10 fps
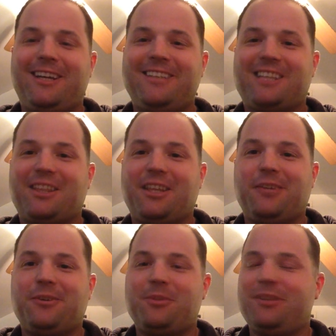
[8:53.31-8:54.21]
because I think
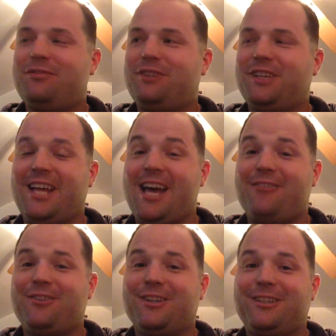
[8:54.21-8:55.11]
it would be fun to
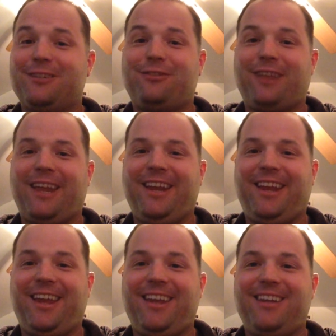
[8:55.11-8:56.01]
have a
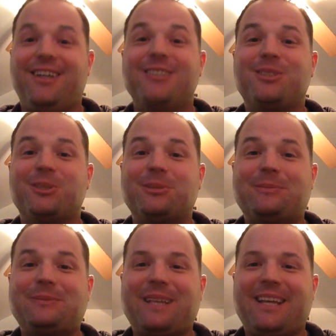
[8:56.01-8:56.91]
Deflategate custom.